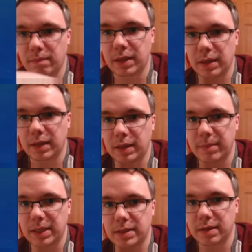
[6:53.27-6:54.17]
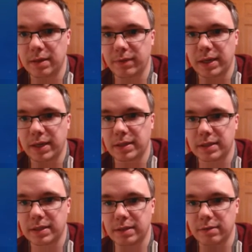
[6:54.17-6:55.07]
limit of
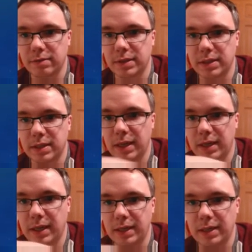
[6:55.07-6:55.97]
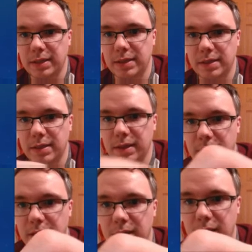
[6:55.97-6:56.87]
x goes to 8.
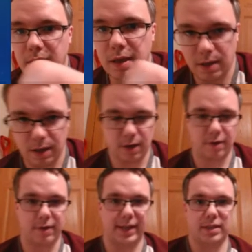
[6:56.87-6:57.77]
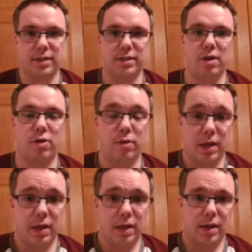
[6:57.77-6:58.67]
All right, so
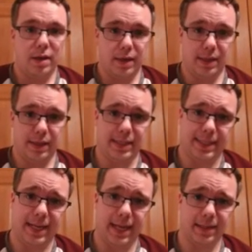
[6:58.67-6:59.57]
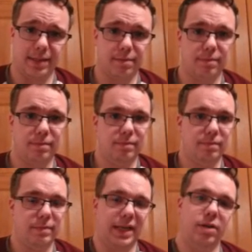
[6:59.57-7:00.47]
in this case,
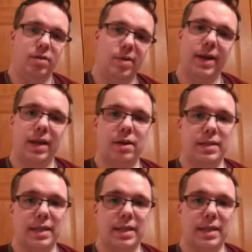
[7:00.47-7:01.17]
my numerator is